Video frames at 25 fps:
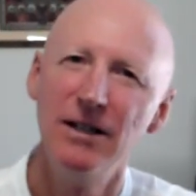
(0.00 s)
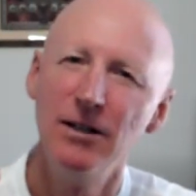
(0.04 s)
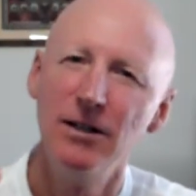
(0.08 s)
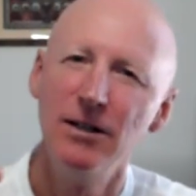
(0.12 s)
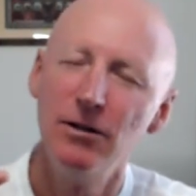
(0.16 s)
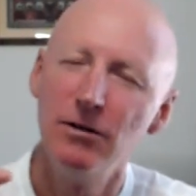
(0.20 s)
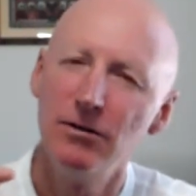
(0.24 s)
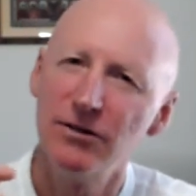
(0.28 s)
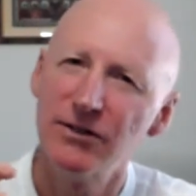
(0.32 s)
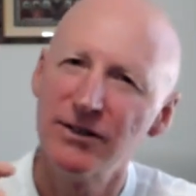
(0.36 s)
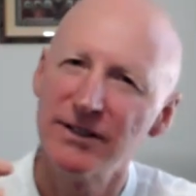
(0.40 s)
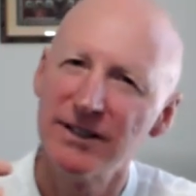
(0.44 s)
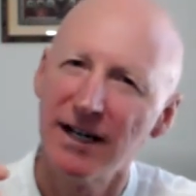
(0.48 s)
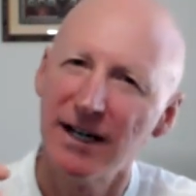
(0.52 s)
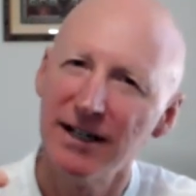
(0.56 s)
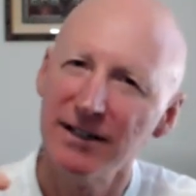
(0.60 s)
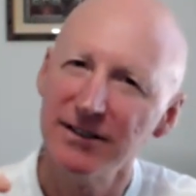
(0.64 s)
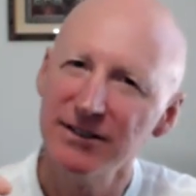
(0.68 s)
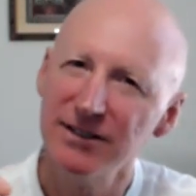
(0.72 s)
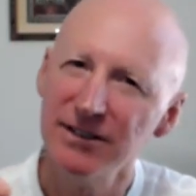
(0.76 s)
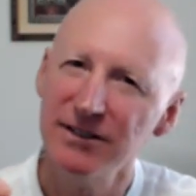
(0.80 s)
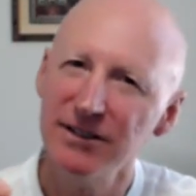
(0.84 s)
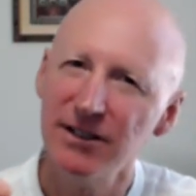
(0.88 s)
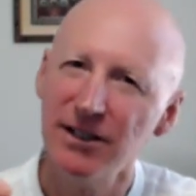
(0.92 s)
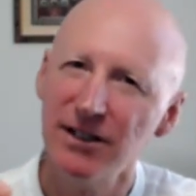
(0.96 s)
You'll start
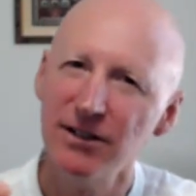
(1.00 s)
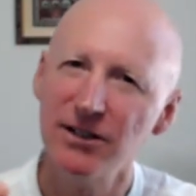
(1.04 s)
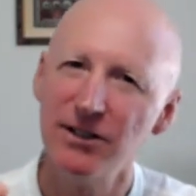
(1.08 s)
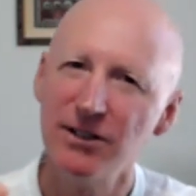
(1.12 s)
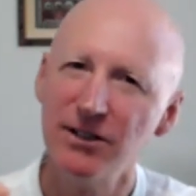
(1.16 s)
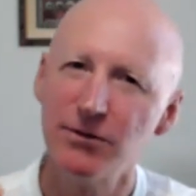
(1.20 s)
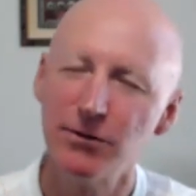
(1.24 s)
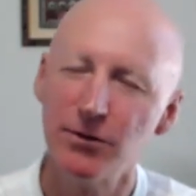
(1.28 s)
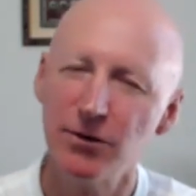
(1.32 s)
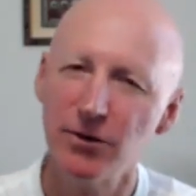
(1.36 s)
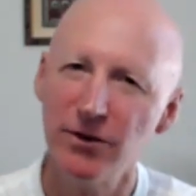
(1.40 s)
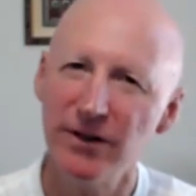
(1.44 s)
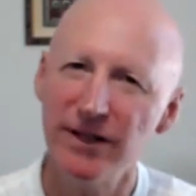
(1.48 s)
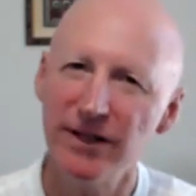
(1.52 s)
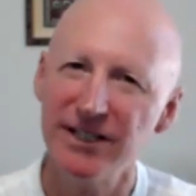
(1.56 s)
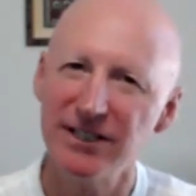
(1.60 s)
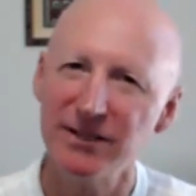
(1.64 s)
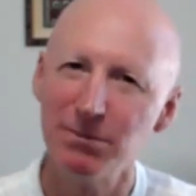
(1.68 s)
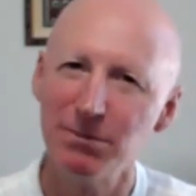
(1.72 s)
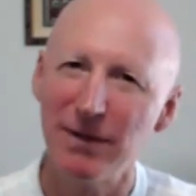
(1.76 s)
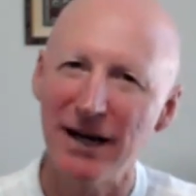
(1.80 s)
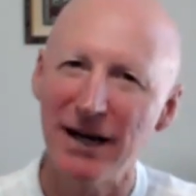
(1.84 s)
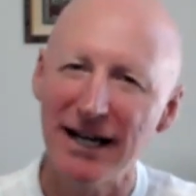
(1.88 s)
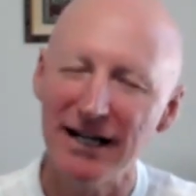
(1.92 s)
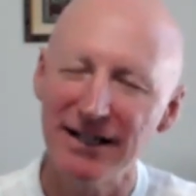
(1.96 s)
to notice through this,
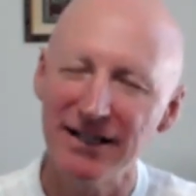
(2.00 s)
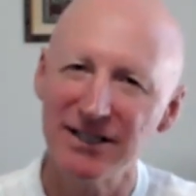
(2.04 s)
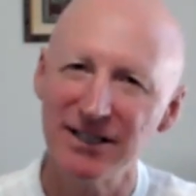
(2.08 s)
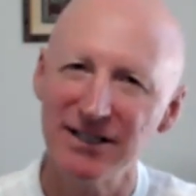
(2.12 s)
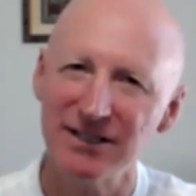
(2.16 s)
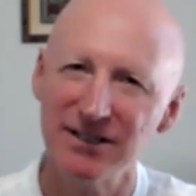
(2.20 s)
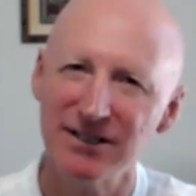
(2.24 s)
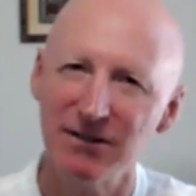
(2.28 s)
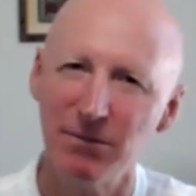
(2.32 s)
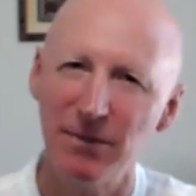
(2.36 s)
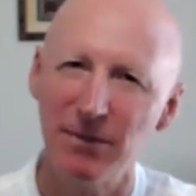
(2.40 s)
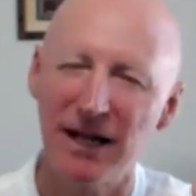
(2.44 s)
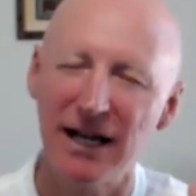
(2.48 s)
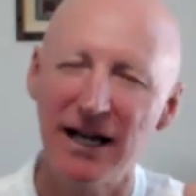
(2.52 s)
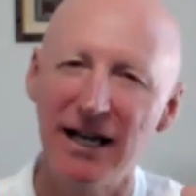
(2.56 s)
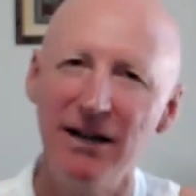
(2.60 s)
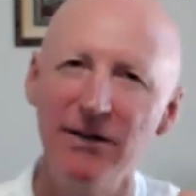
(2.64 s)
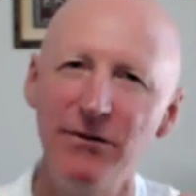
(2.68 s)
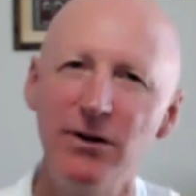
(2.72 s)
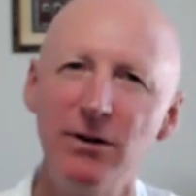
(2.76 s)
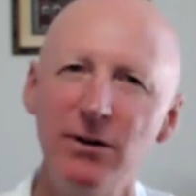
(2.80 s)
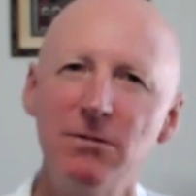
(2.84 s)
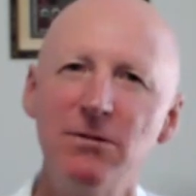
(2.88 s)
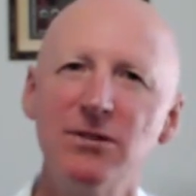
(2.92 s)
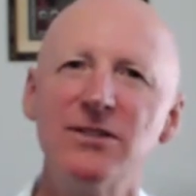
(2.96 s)
patterns of
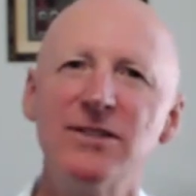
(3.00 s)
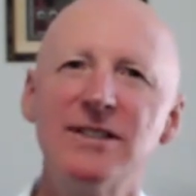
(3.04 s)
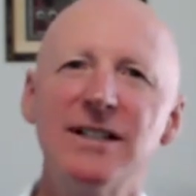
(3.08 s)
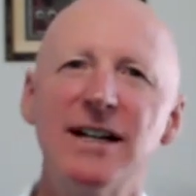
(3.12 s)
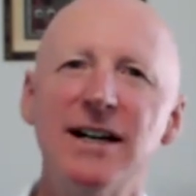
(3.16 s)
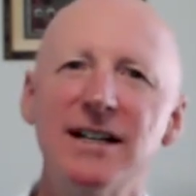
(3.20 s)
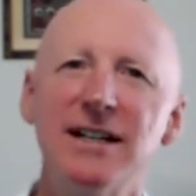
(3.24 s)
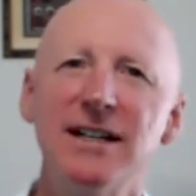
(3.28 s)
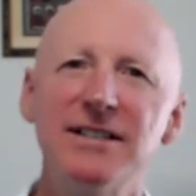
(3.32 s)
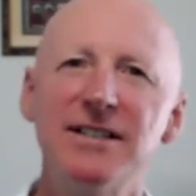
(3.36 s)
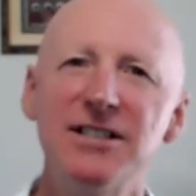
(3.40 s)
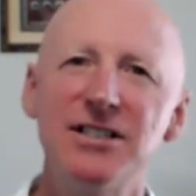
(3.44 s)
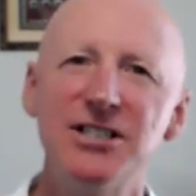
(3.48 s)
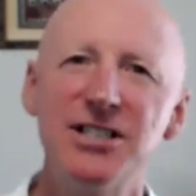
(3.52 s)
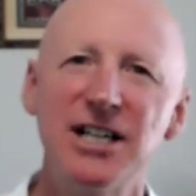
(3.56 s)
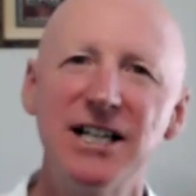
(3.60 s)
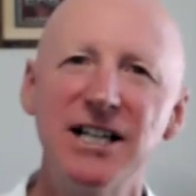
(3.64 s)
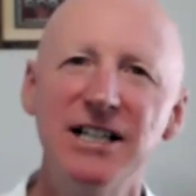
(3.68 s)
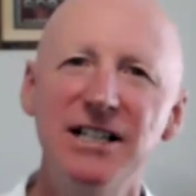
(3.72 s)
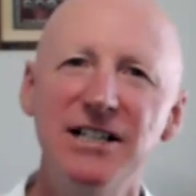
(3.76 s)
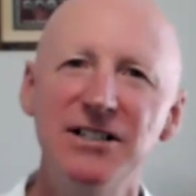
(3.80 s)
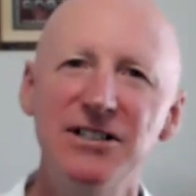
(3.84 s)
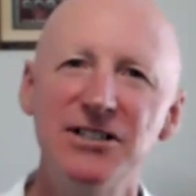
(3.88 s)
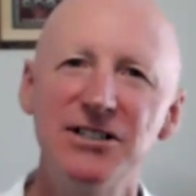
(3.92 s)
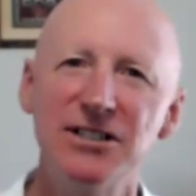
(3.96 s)
behavior will start to
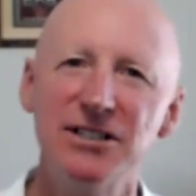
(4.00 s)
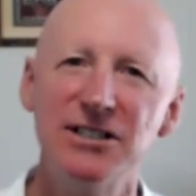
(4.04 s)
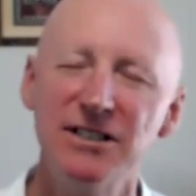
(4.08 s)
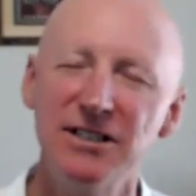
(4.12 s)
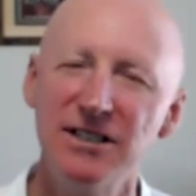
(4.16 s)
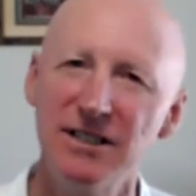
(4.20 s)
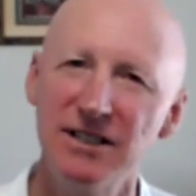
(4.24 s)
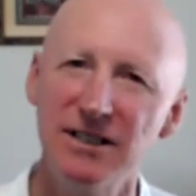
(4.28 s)
change.